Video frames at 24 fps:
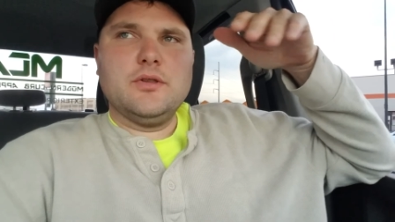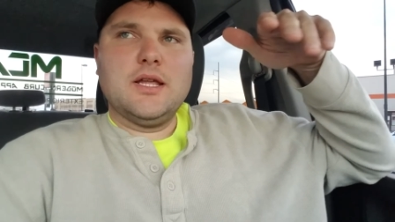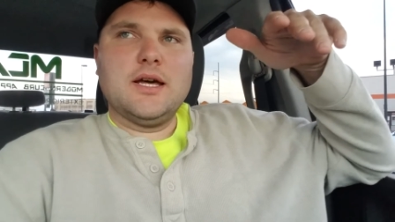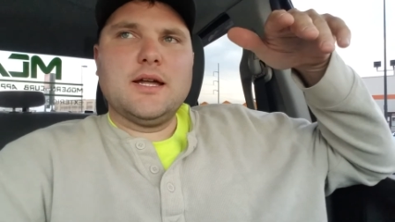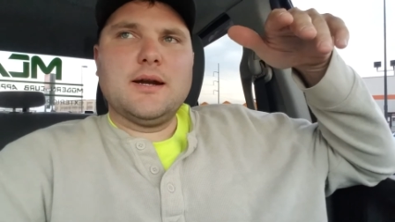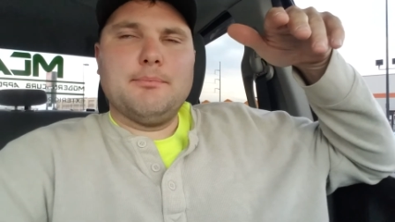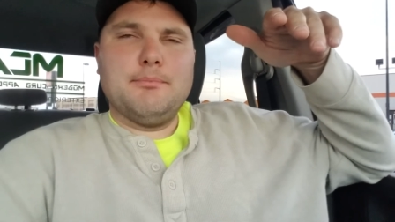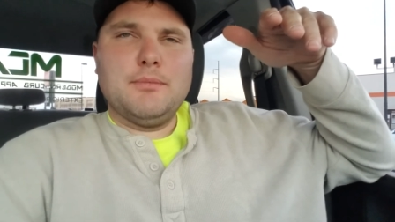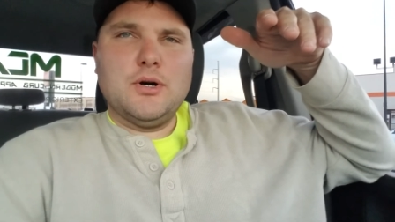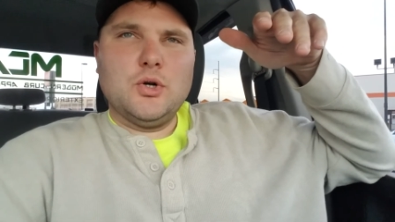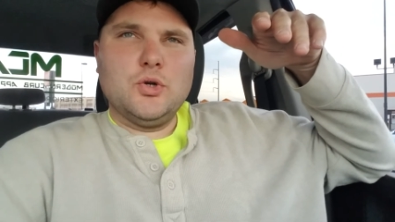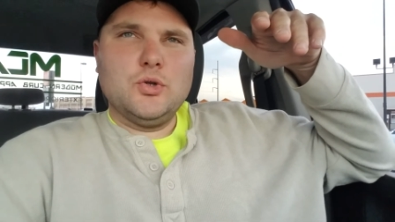a
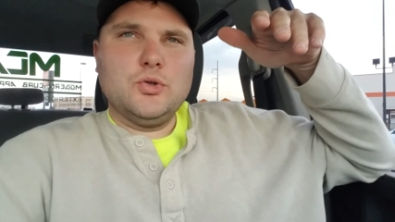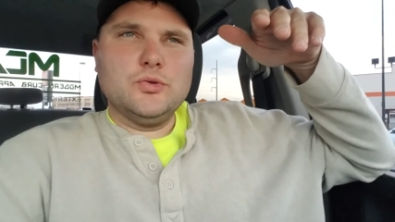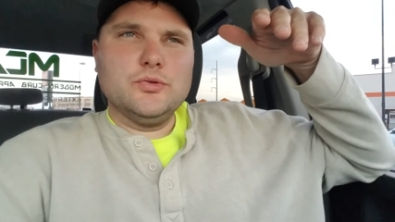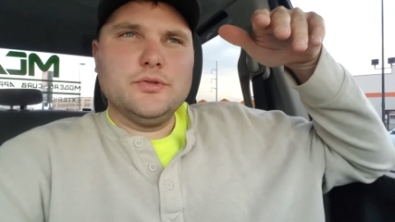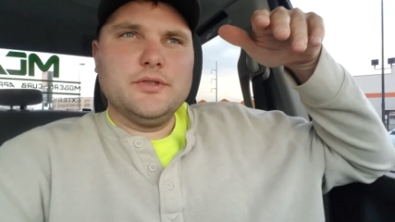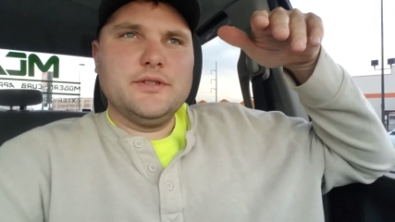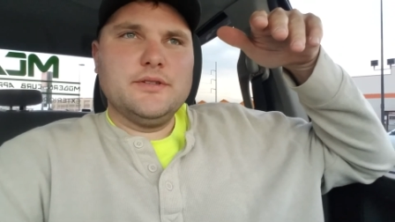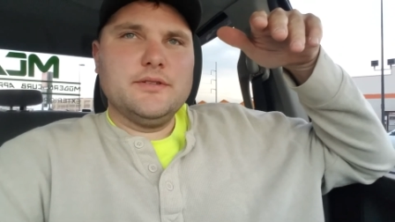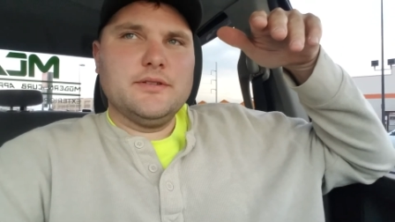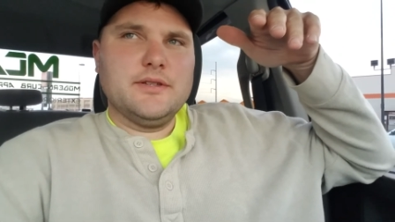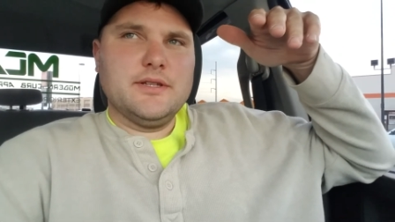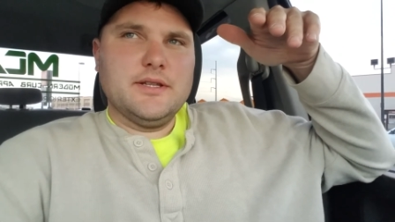lot of mold
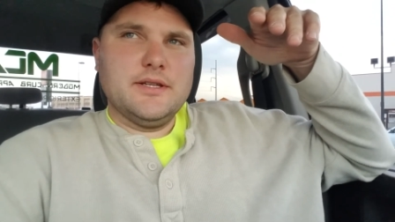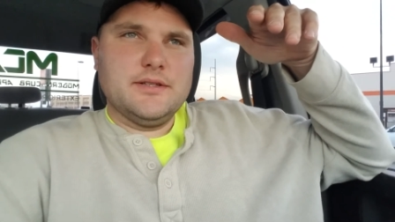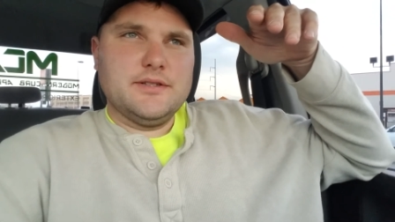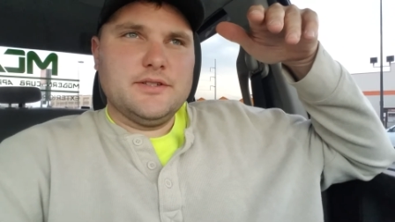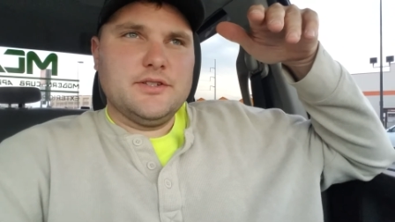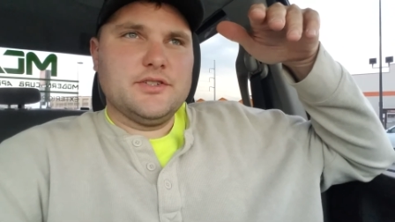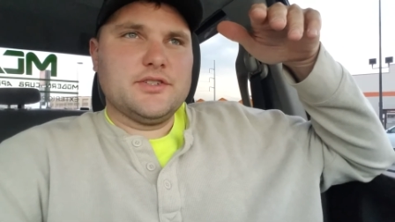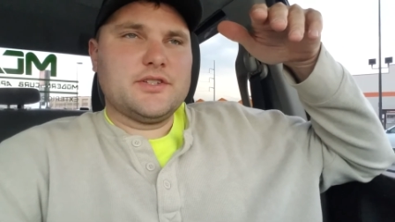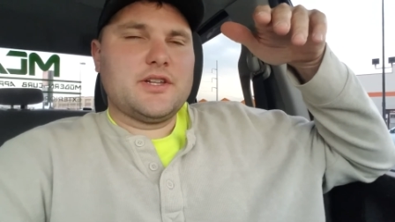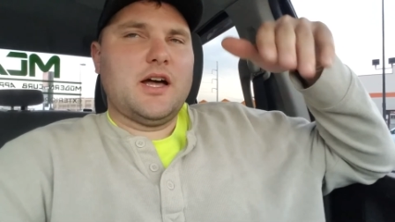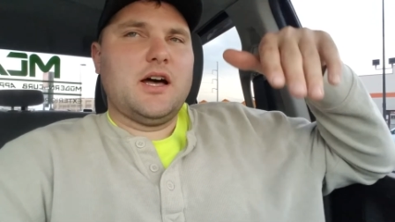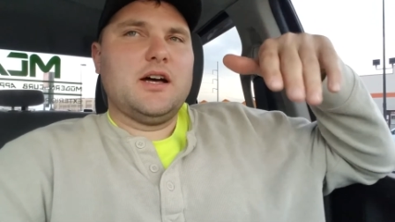that
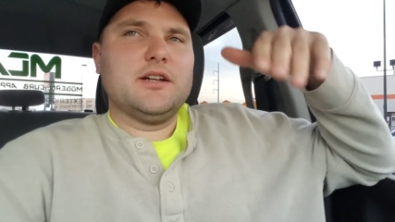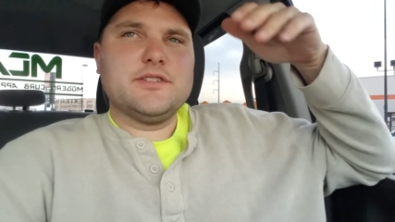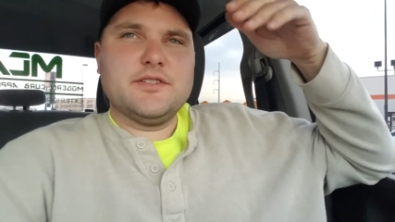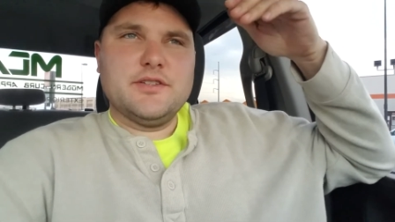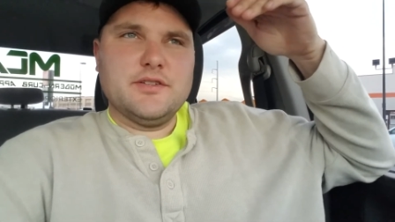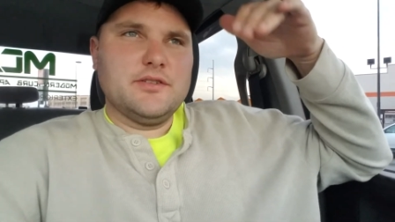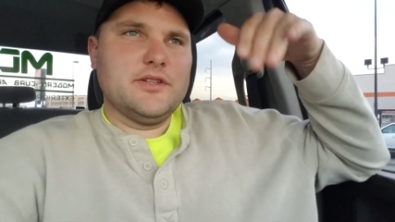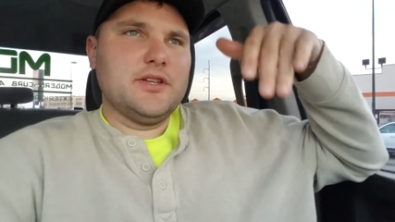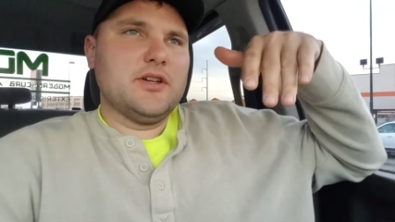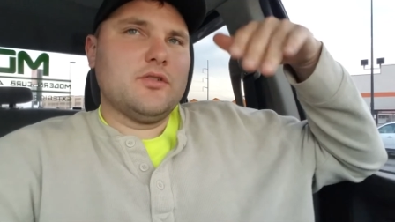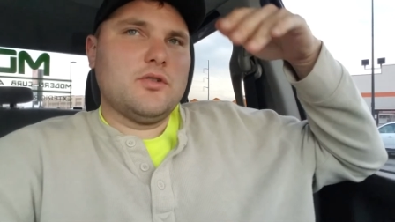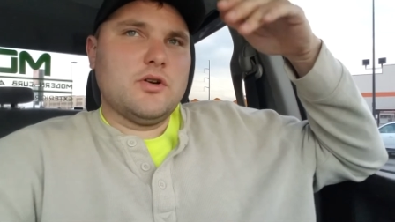just
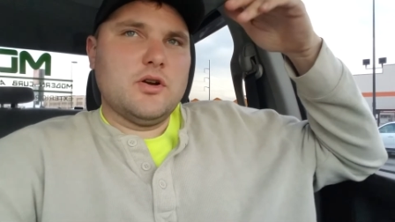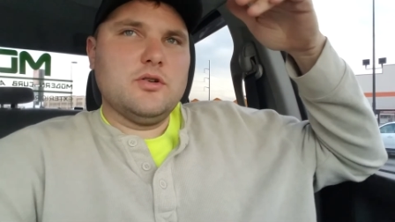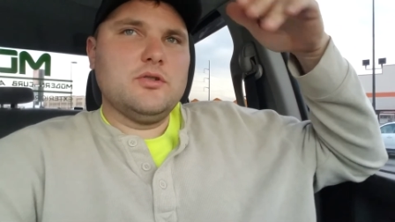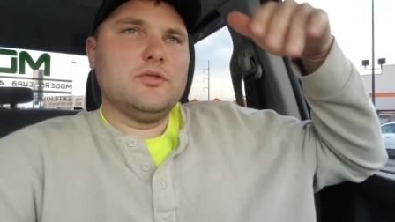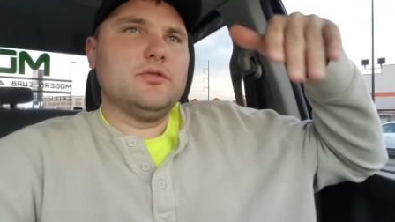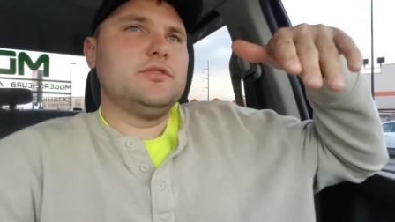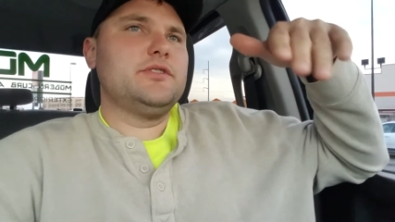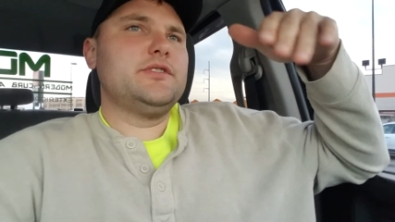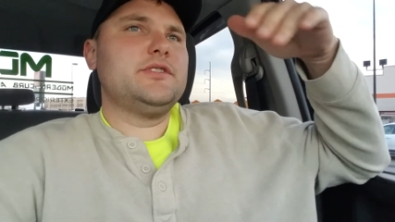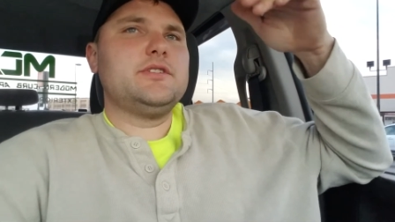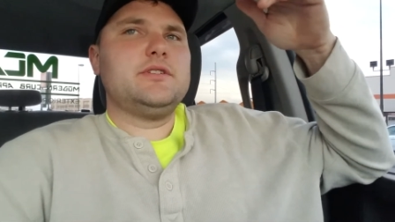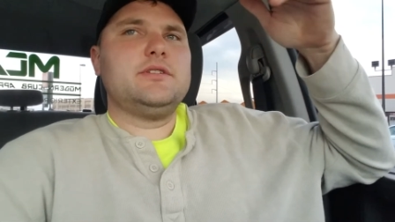constantly
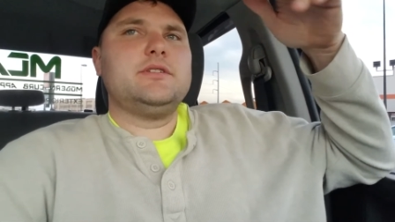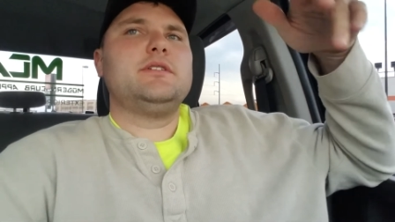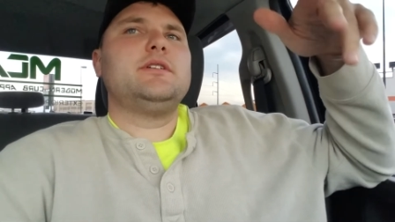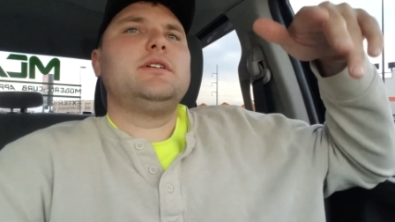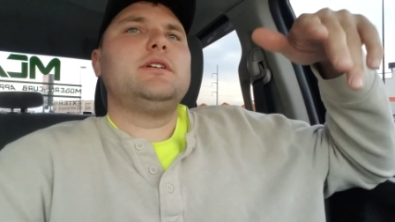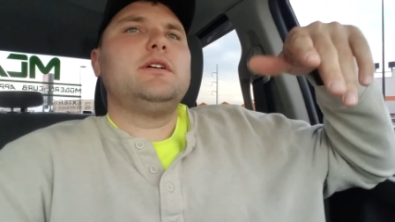grows